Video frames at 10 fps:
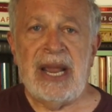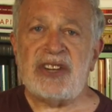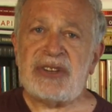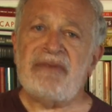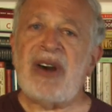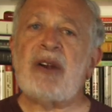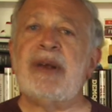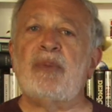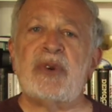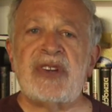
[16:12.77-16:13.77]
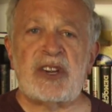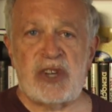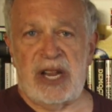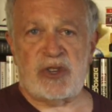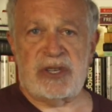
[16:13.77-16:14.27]
His Environmental
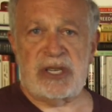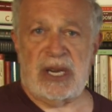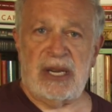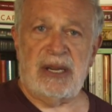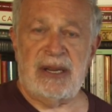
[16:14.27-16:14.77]
Protection Agency,